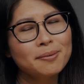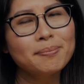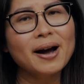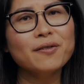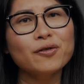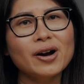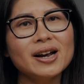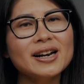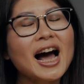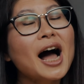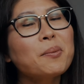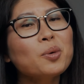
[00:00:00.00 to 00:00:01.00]
My
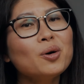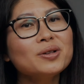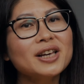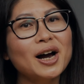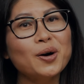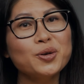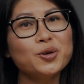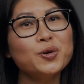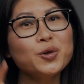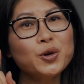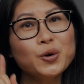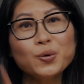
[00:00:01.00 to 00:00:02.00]
friend, I'm going to tell you,
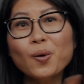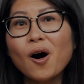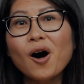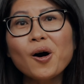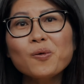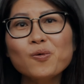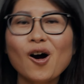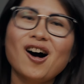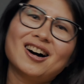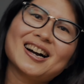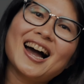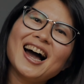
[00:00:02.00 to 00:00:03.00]
you are
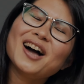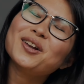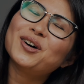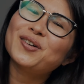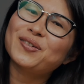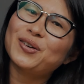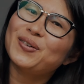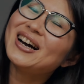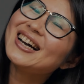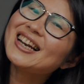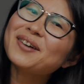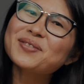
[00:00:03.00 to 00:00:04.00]
wrong. Hello everyone,
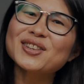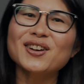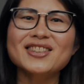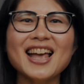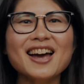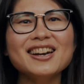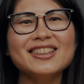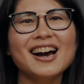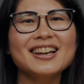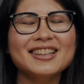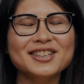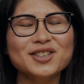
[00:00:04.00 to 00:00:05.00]
I'm Sosan,
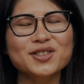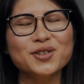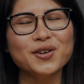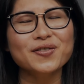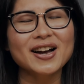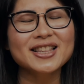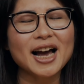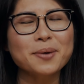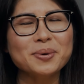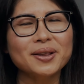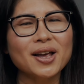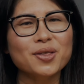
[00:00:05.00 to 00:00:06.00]
dietitian, certified
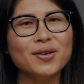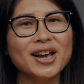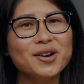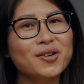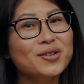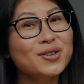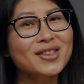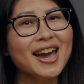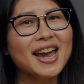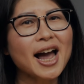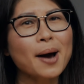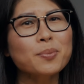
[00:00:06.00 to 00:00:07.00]
diabetes educator, and
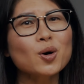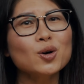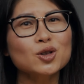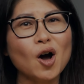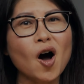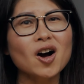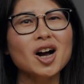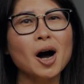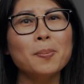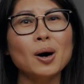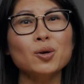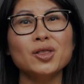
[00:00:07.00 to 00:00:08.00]
today I'm going to talk
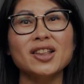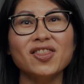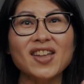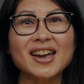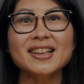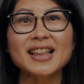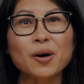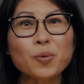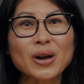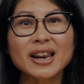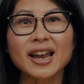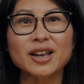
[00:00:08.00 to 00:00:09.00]
about the thing that
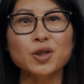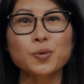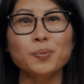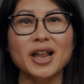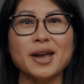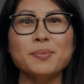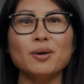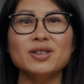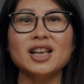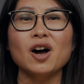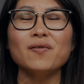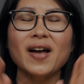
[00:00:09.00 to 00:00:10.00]
we like to blame
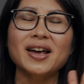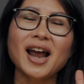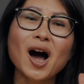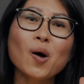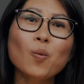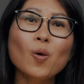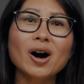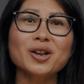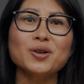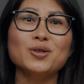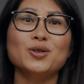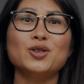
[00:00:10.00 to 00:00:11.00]
ourselves, and I
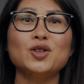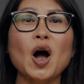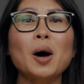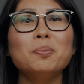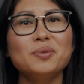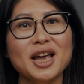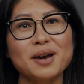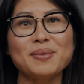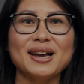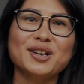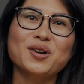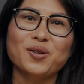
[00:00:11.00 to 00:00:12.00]
want you to stop
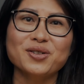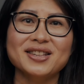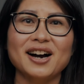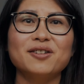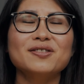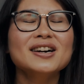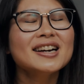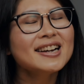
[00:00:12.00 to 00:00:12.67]
blaming yourself.